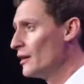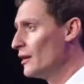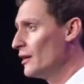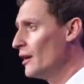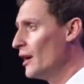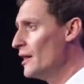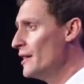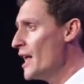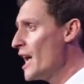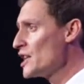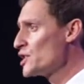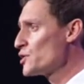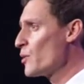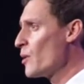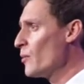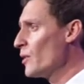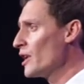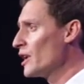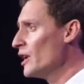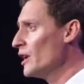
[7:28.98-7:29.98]
And that's what
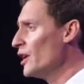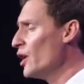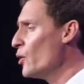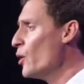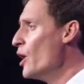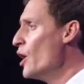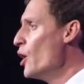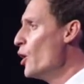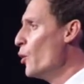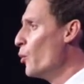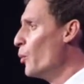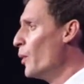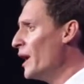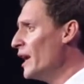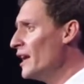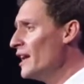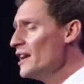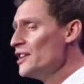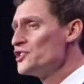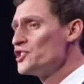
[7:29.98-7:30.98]
we're going to do. We
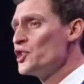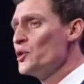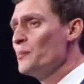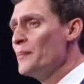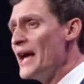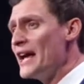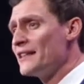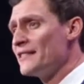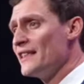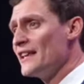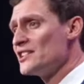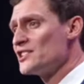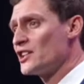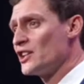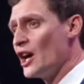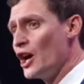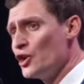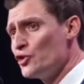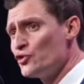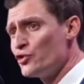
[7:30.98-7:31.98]
need to make this
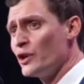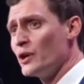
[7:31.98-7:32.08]
country